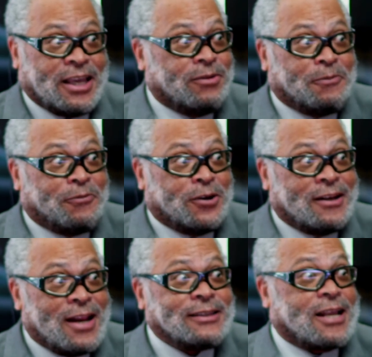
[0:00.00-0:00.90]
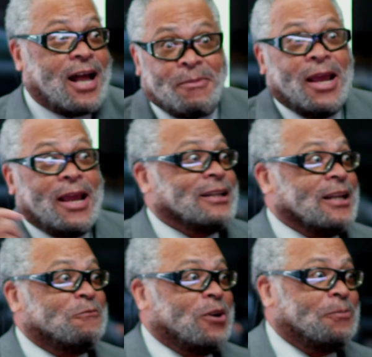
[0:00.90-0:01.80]
them for the next time and
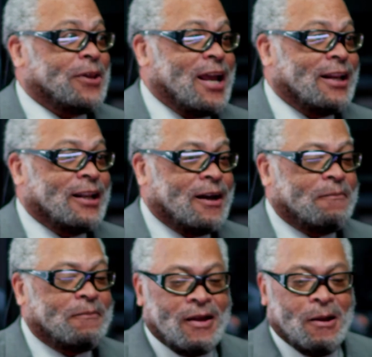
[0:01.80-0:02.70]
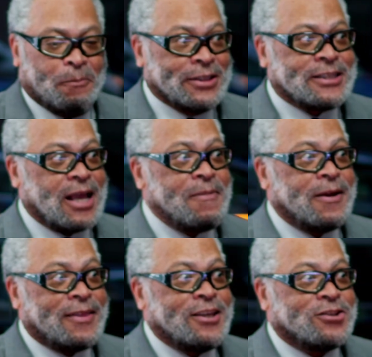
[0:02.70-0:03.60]
then replanting them. But some of
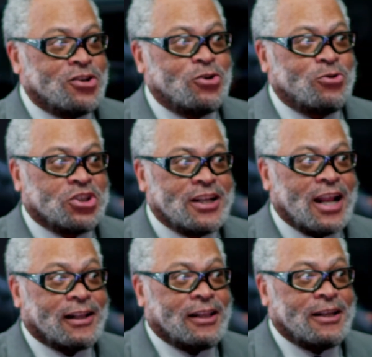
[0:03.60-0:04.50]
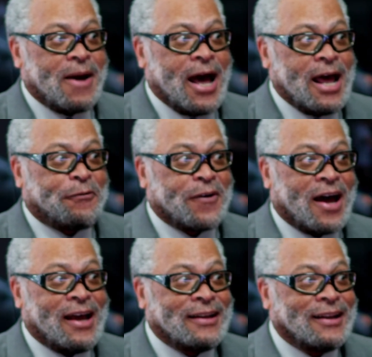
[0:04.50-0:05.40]
these new genetically
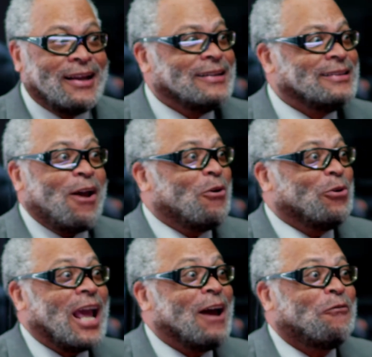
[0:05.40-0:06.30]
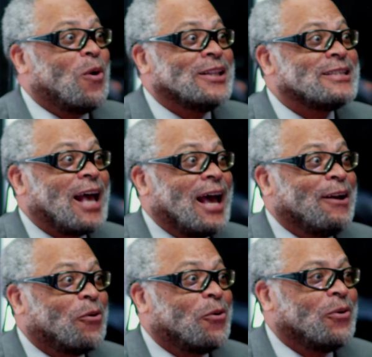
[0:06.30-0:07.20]
modified, they only have one
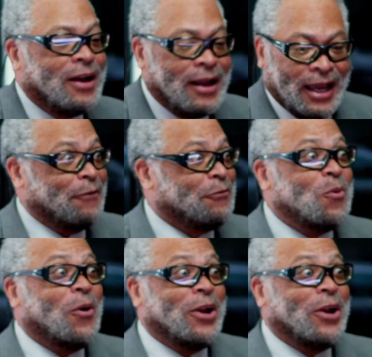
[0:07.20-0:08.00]
cycle. And if you want to